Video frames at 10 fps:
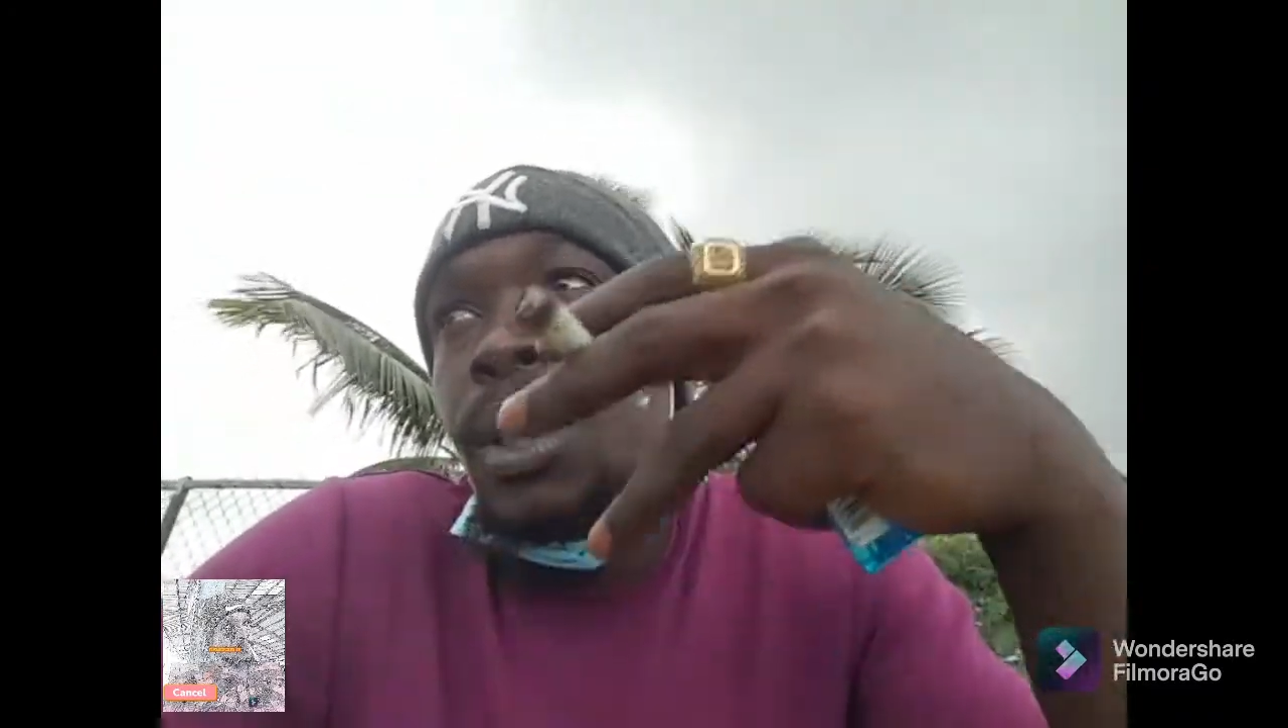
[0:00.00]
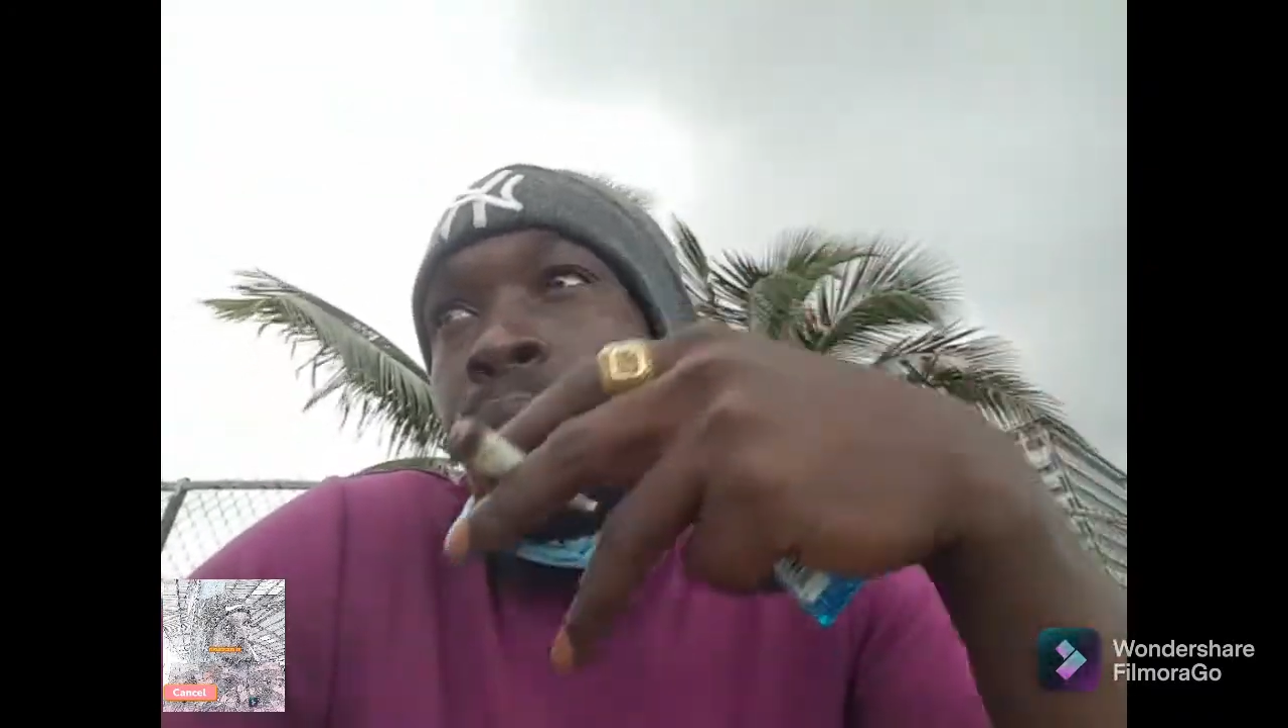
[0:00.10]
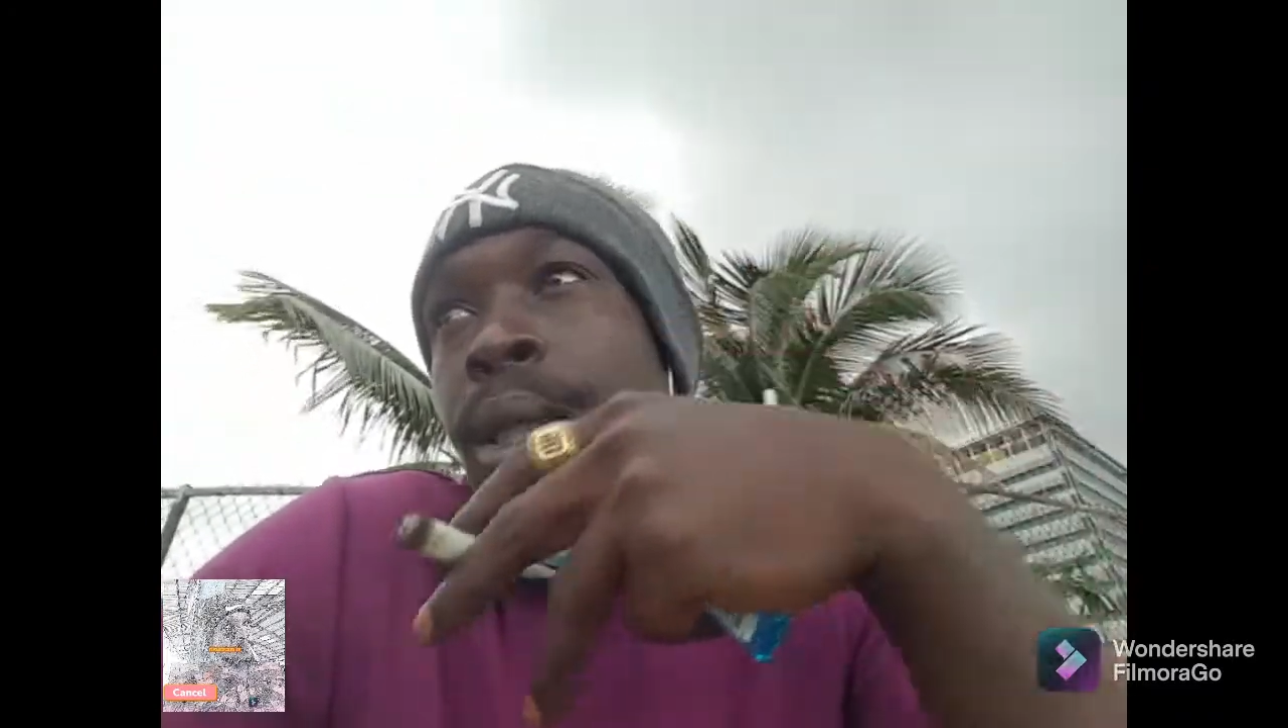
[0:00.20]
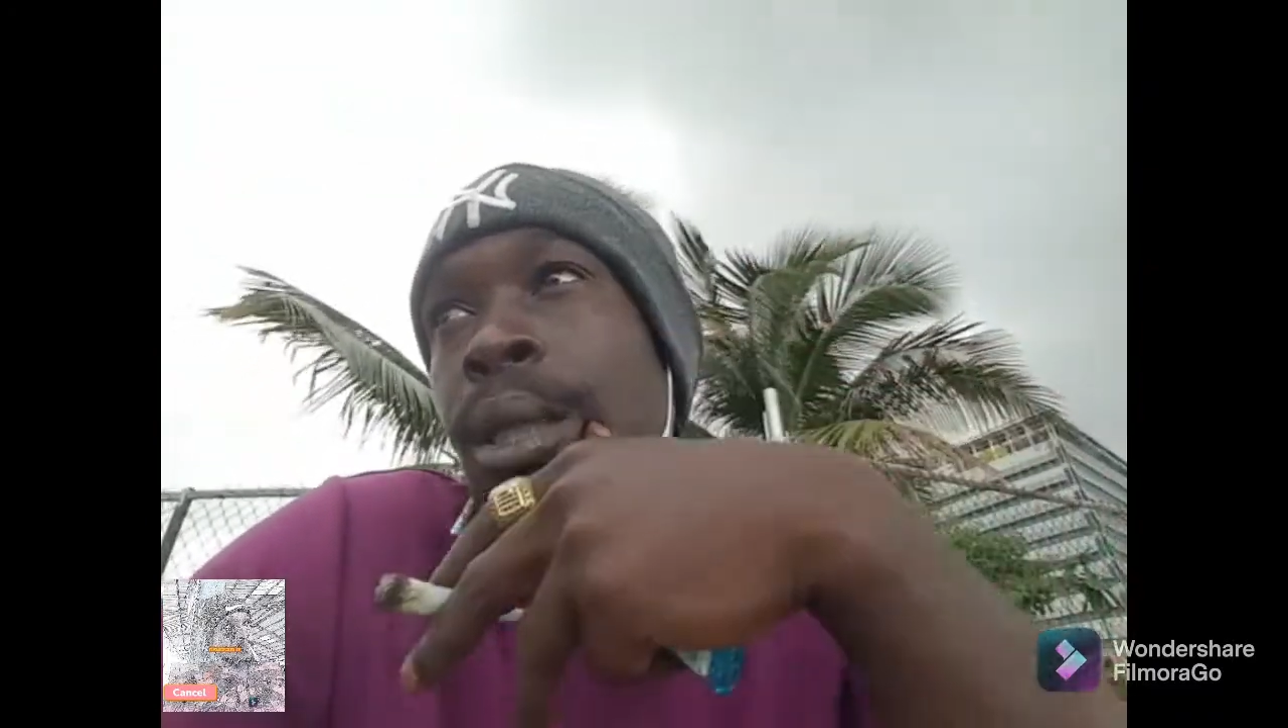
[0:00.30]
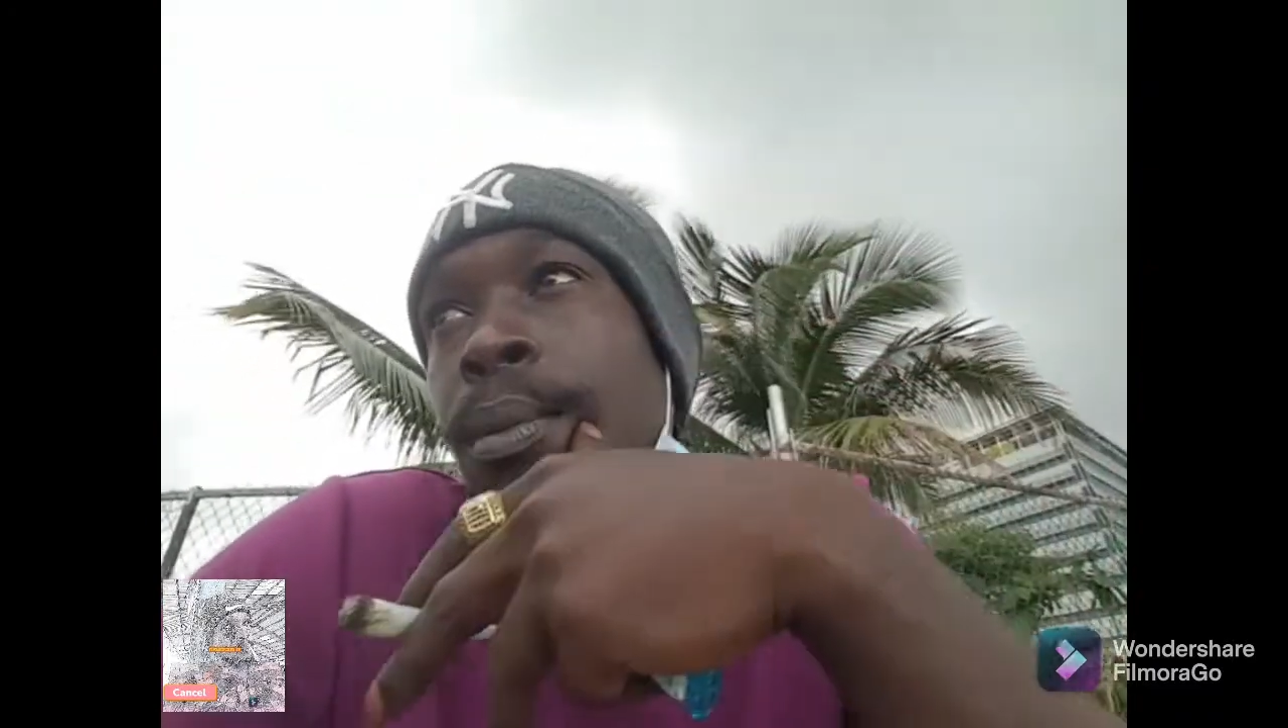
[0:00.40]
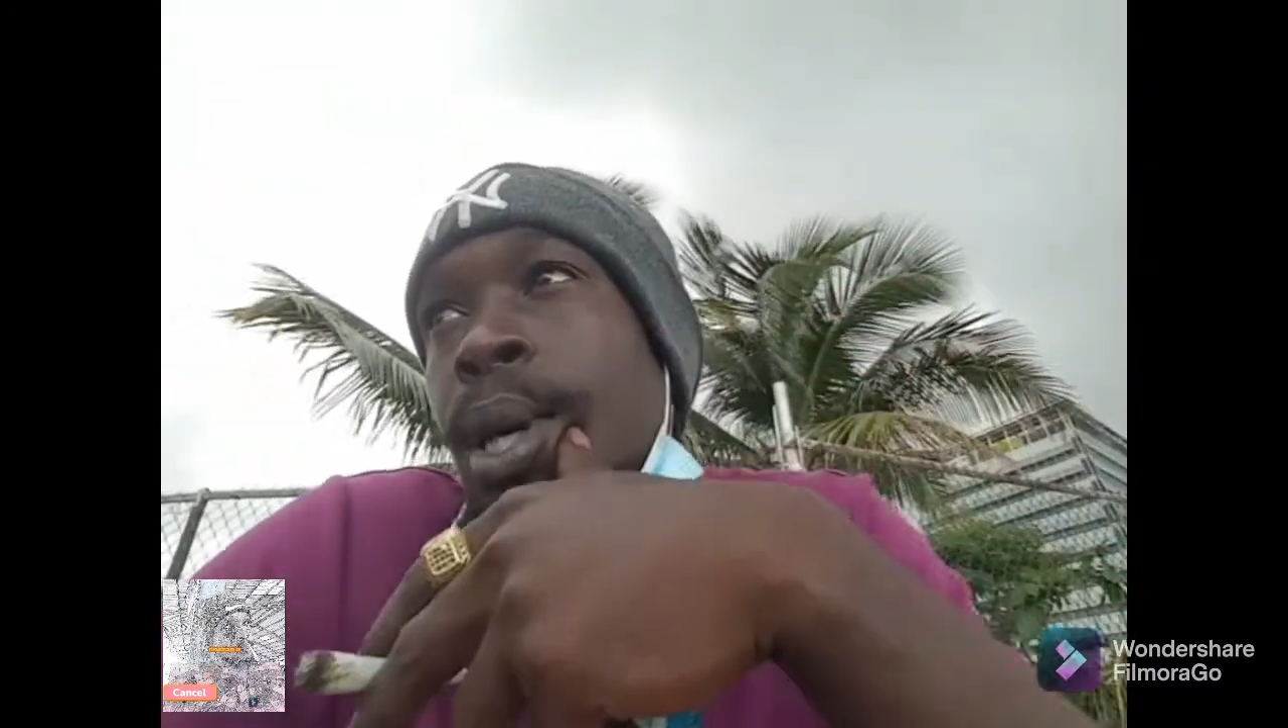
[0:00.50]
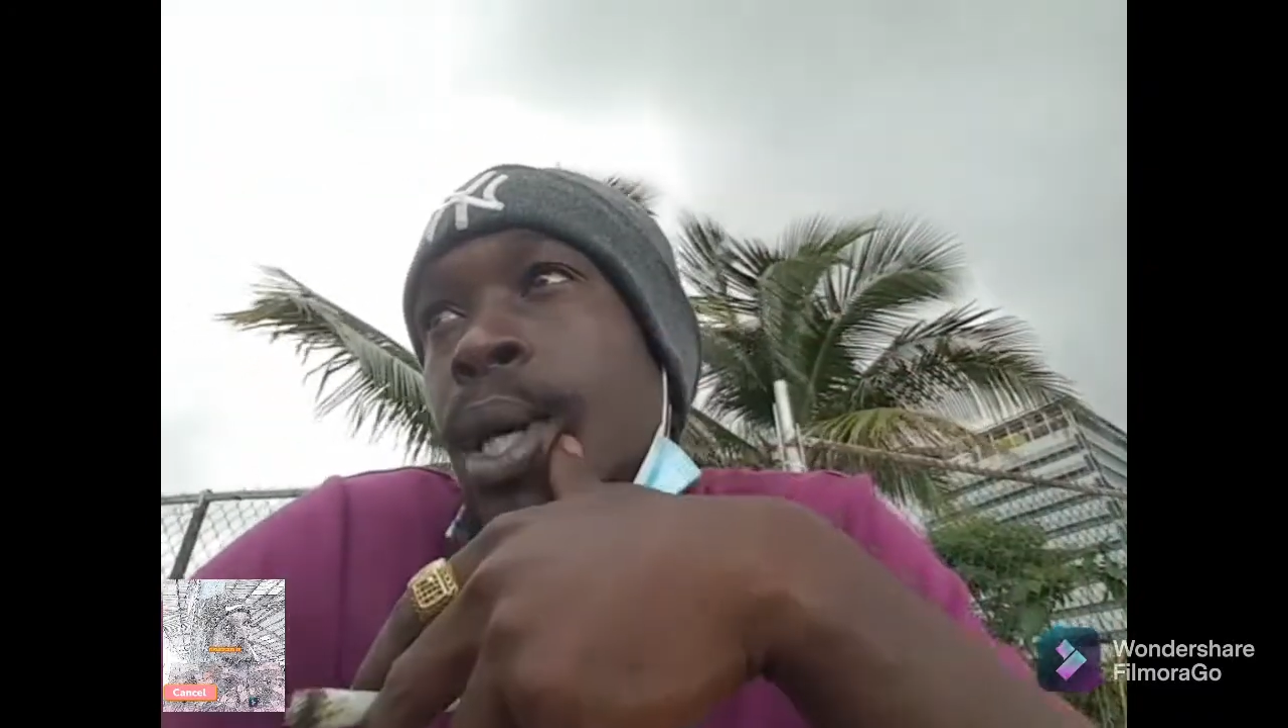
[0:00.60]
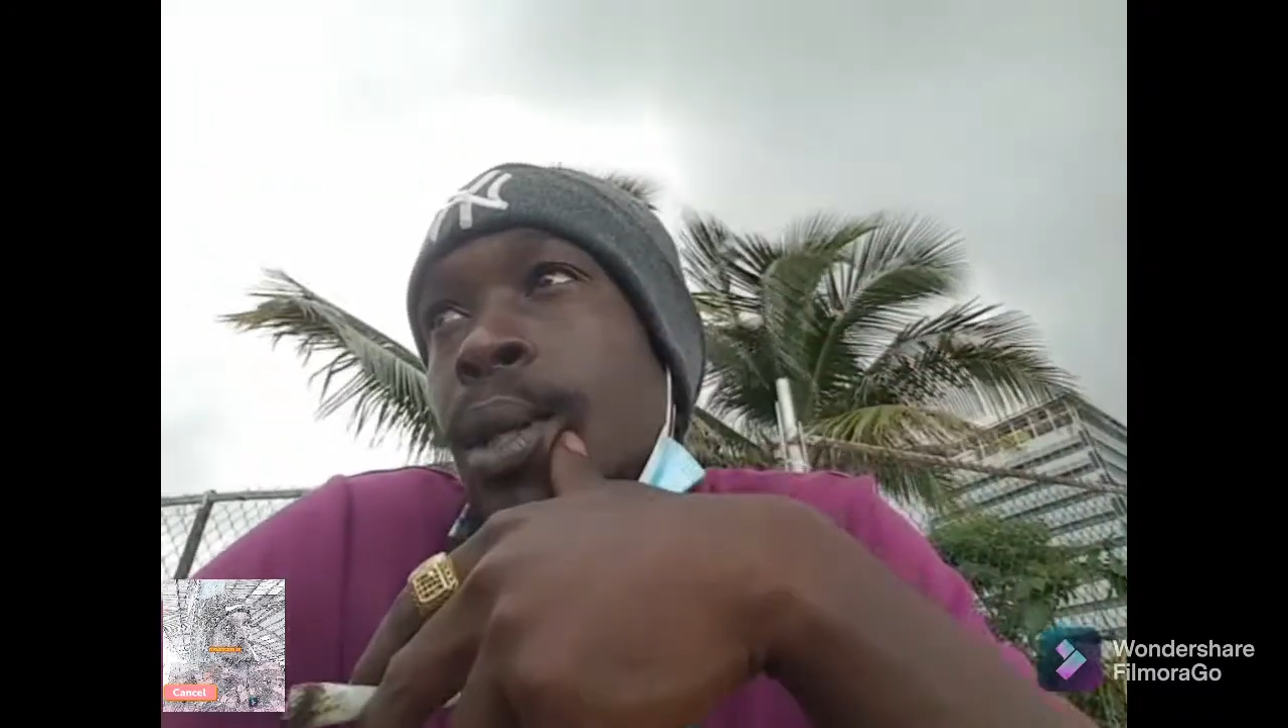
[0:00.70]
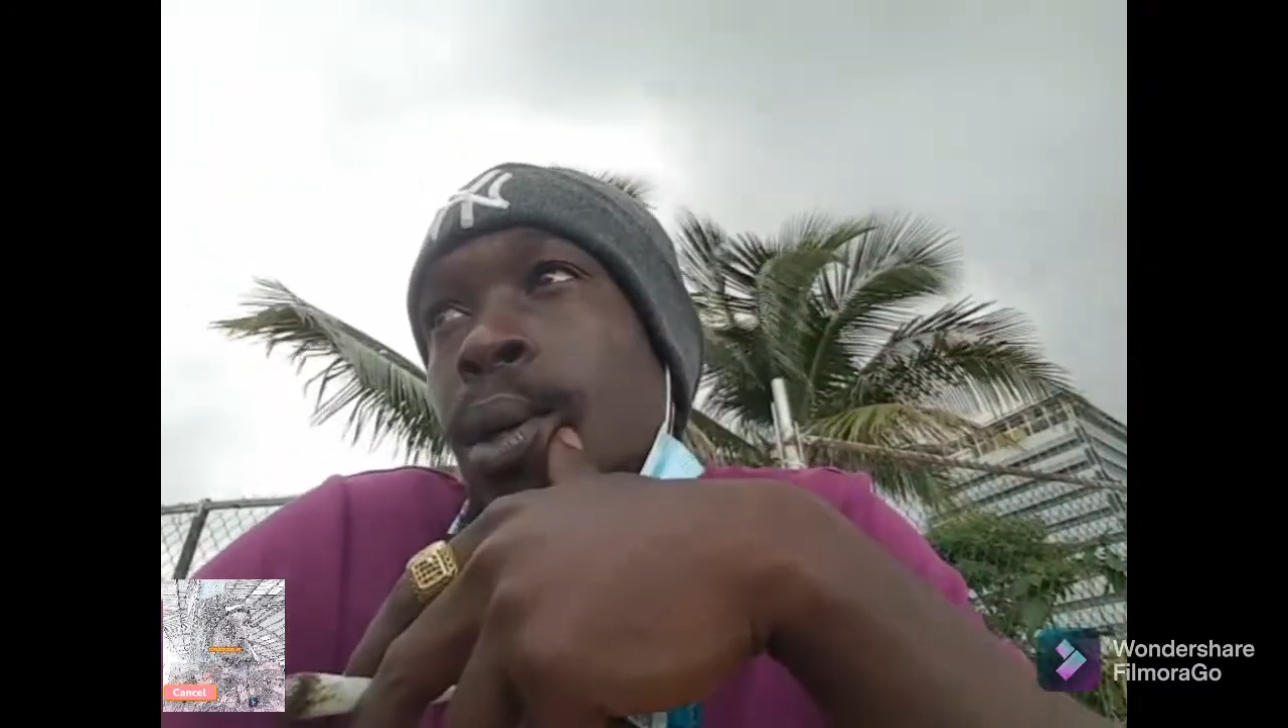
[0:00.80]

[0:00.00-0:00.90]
seen by